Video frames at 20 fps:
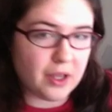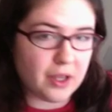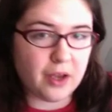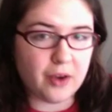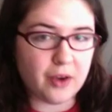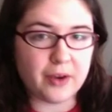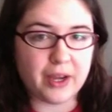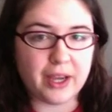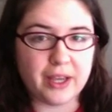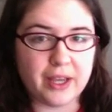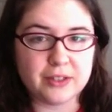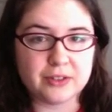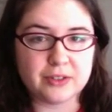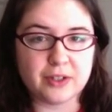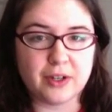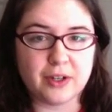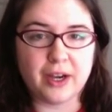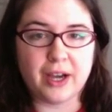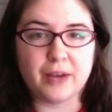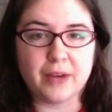okay,
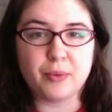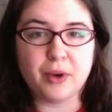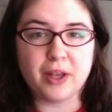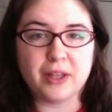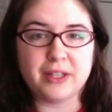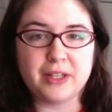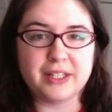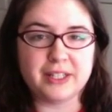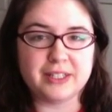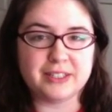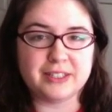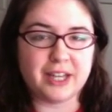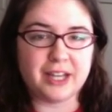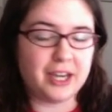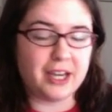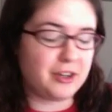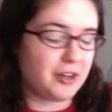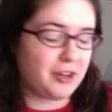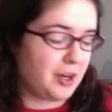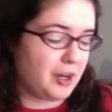so I probably need a
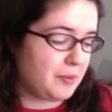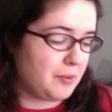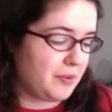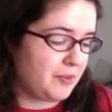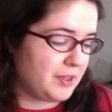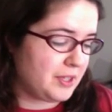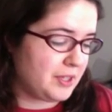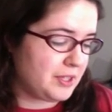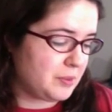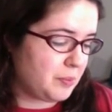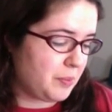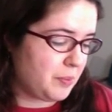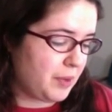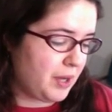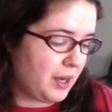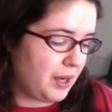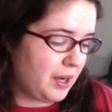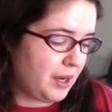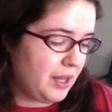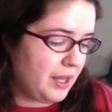diagram of this,
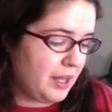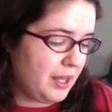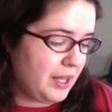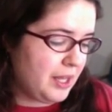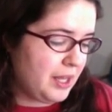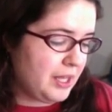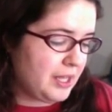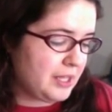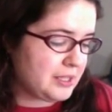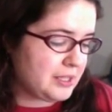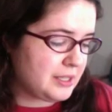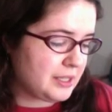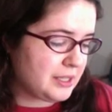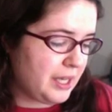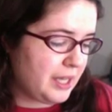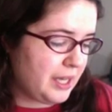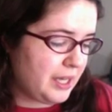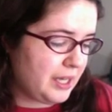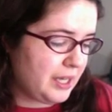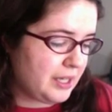but it's
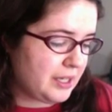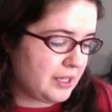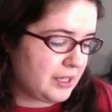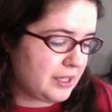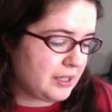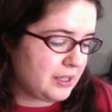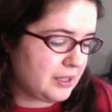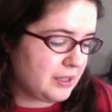like